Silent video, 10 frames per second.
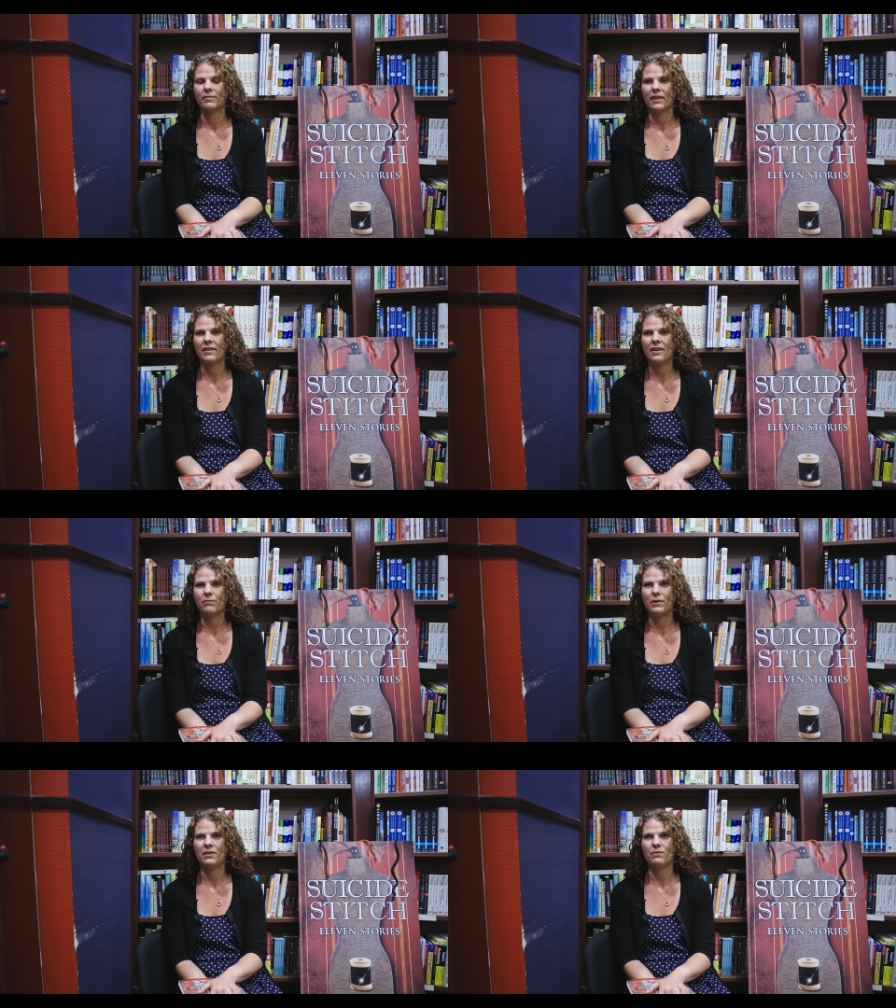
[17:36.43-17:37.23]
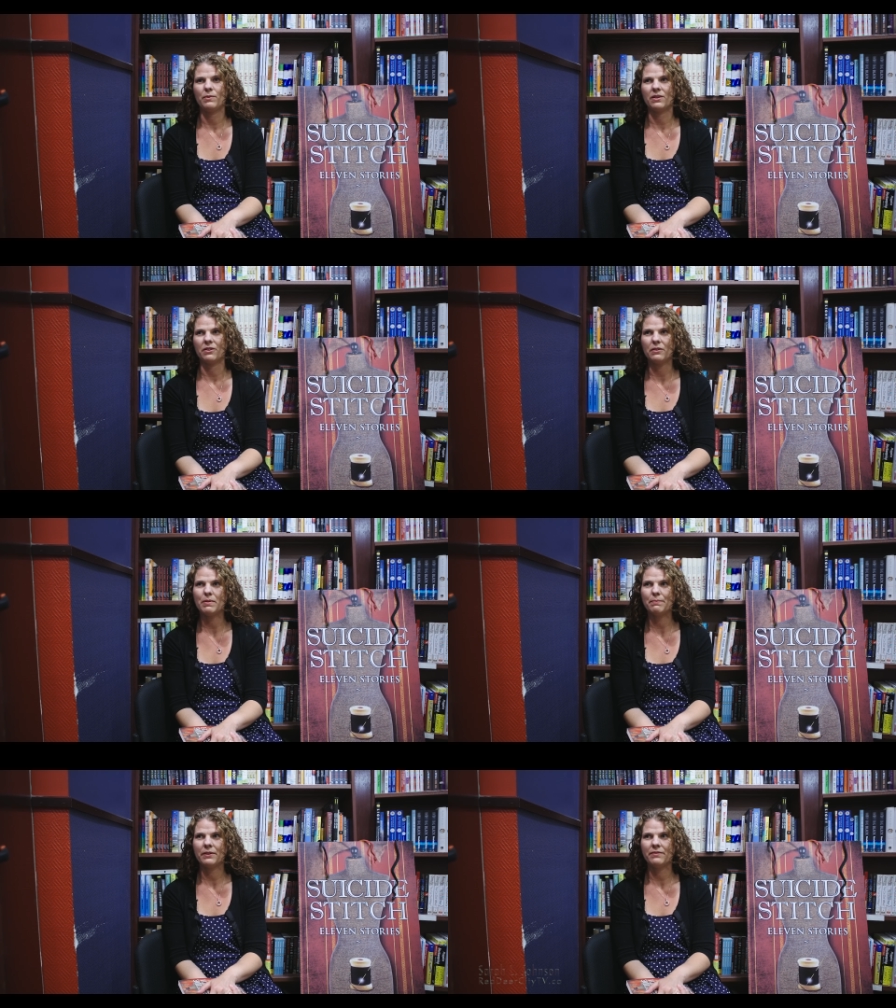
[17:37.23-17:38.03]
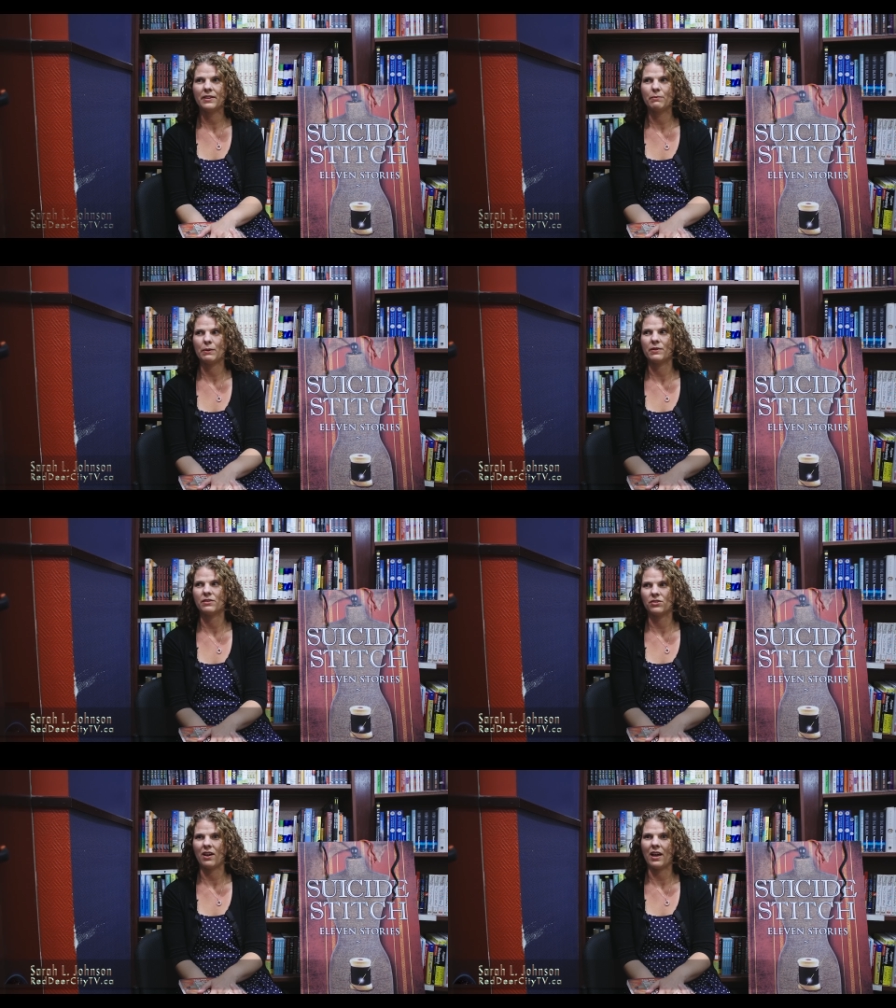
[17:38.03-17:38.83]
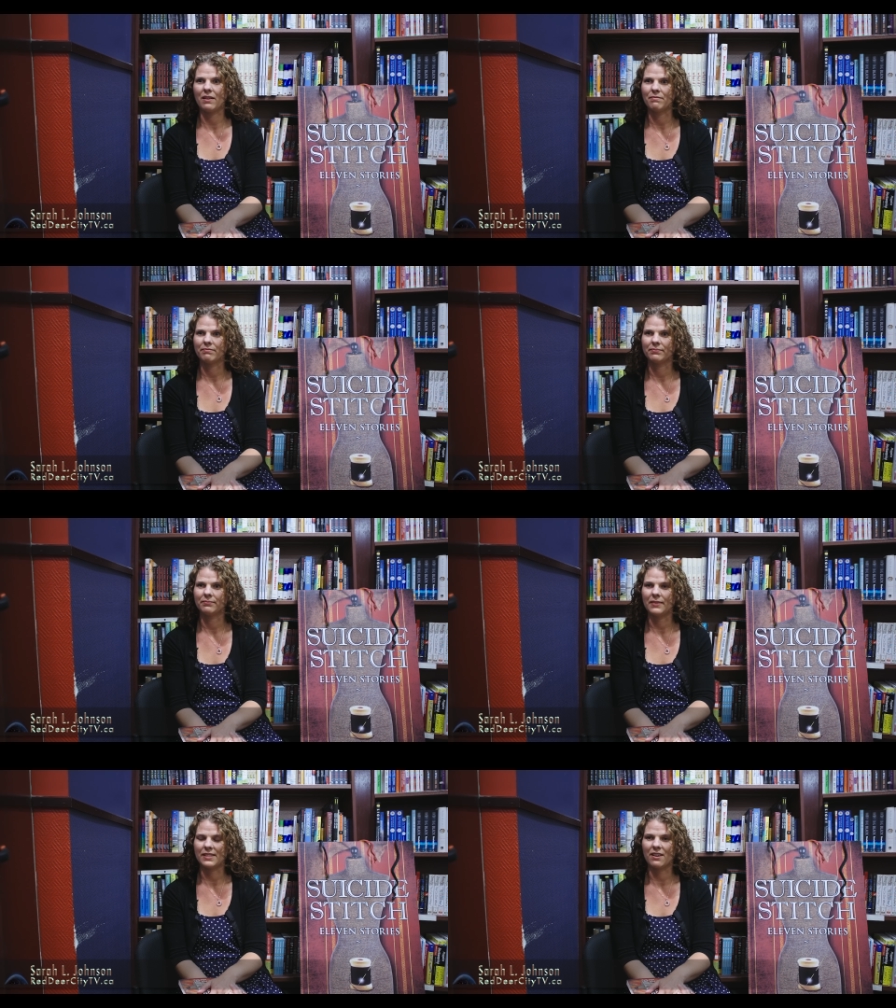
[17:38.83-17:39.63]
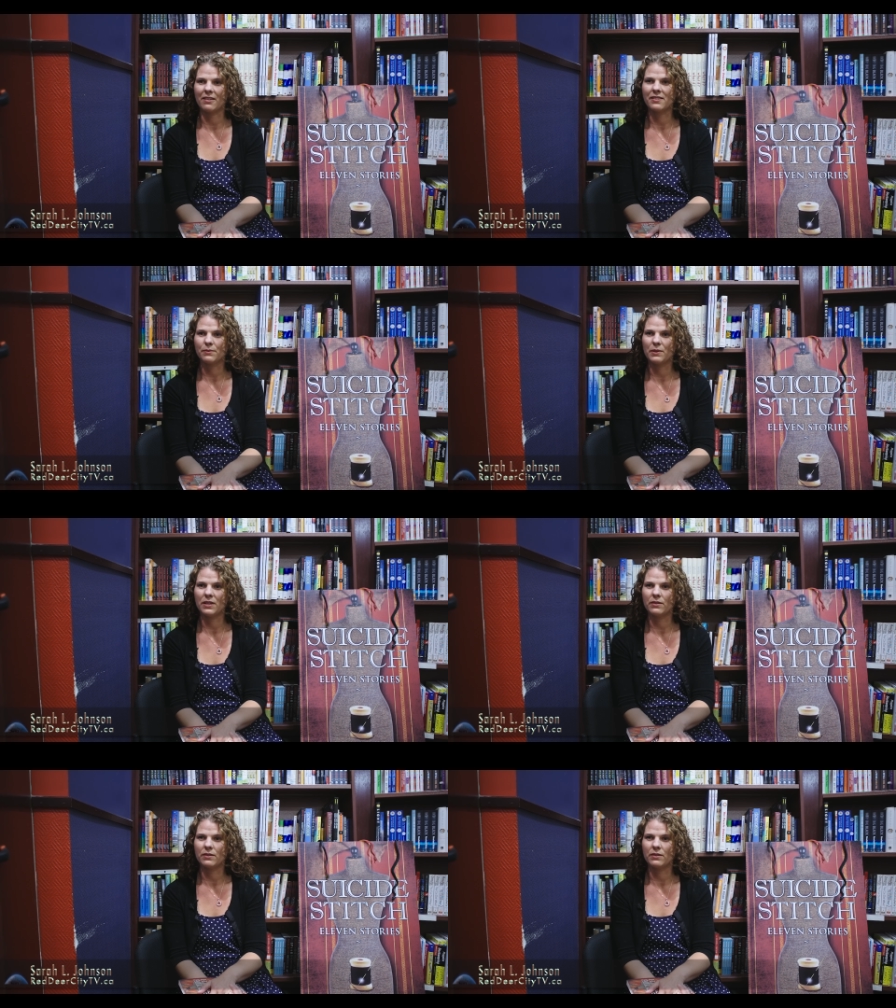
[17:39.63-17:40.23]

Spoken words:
I think if we knew we could be perfect, we wouldn't try as hard as we do.